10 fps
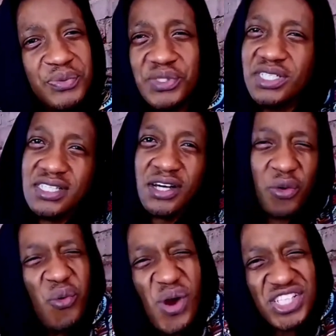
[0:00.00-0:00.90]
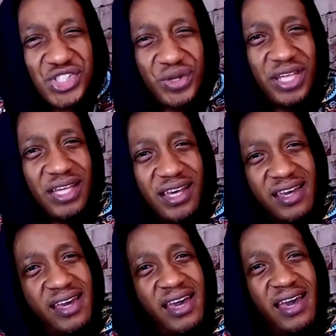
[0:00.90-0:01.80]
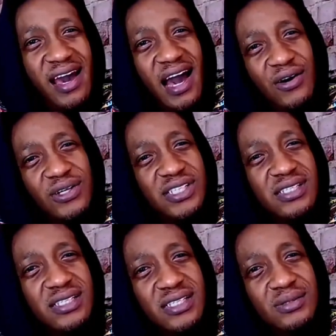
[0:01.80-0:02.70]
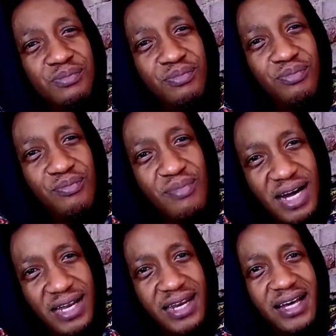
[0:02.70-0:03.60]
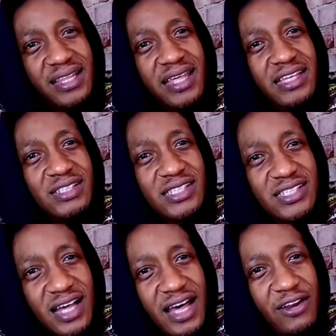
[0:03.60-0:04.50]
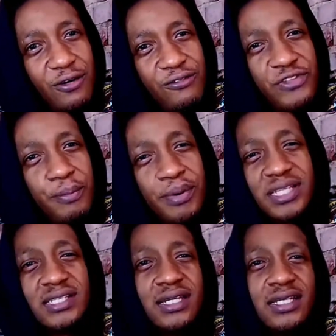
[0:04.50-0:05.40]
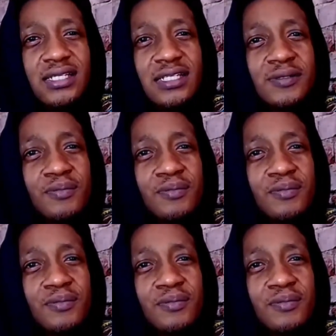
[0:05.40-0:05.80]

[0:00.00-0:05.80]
were questioning, how is this man, a son of the president,